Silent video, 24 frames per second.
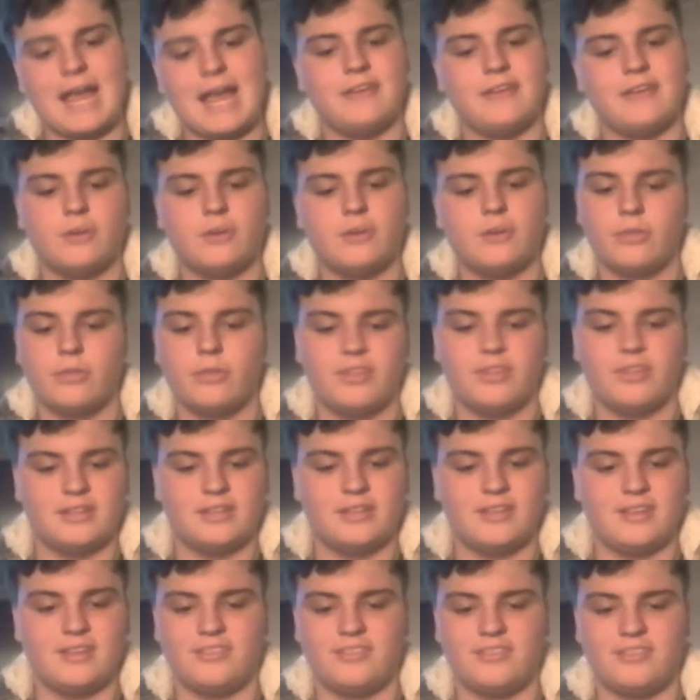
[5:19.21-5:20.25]
I don't
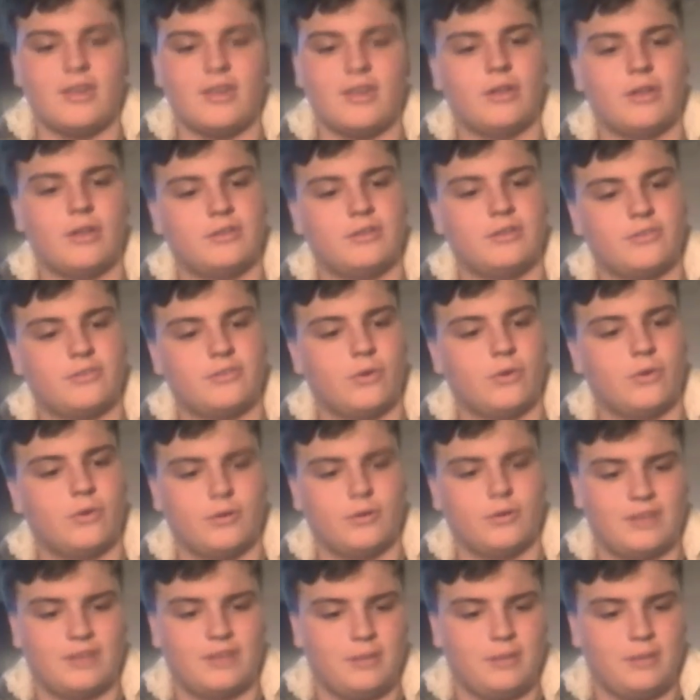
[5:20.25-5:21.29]
think they sell it in
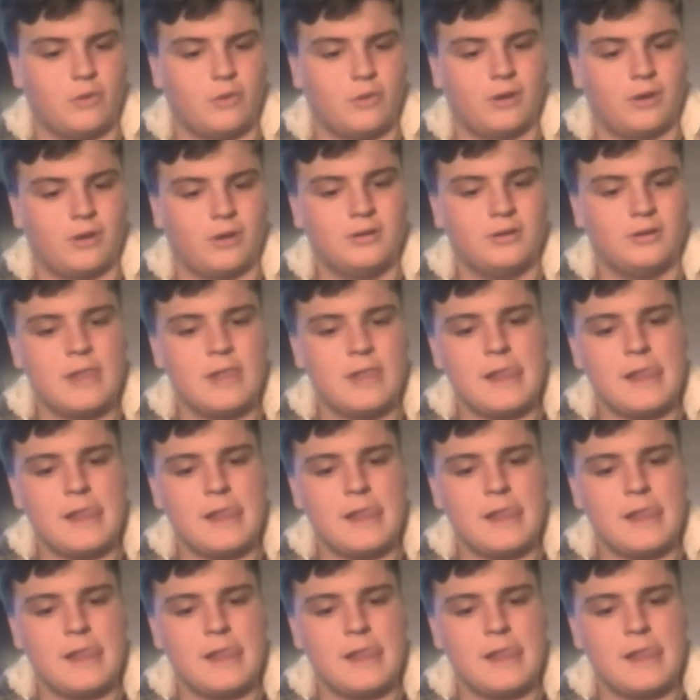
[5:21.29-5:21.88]
stores anymore.